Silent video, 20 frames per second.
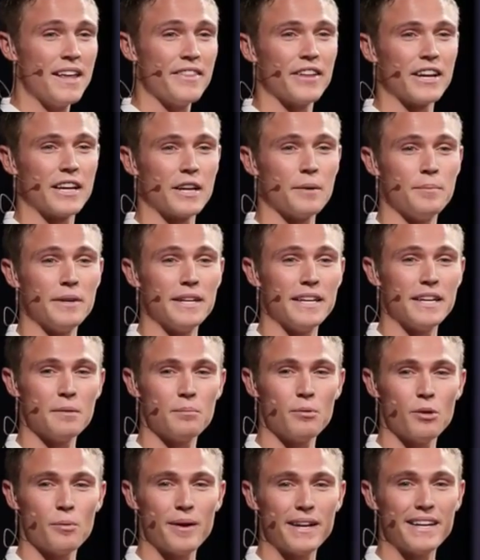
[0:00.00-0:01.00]
that can be
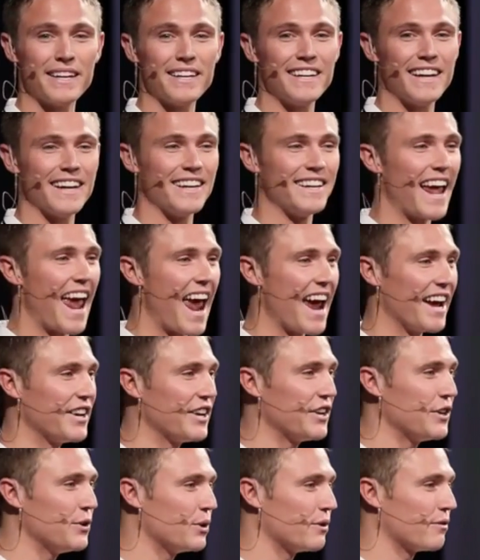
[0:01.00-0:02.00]
implemented in any
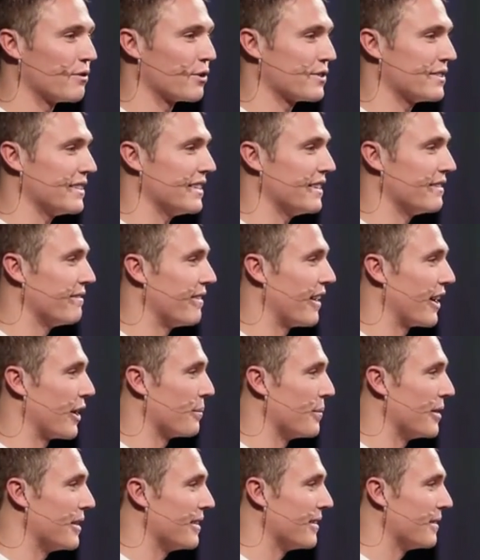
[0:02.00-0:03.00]
university
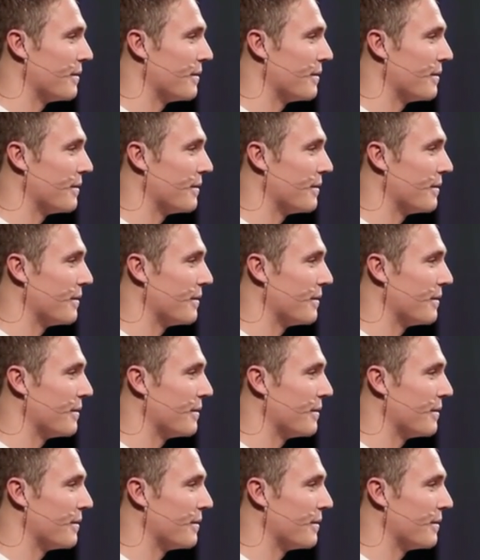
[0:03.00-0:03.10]
environment.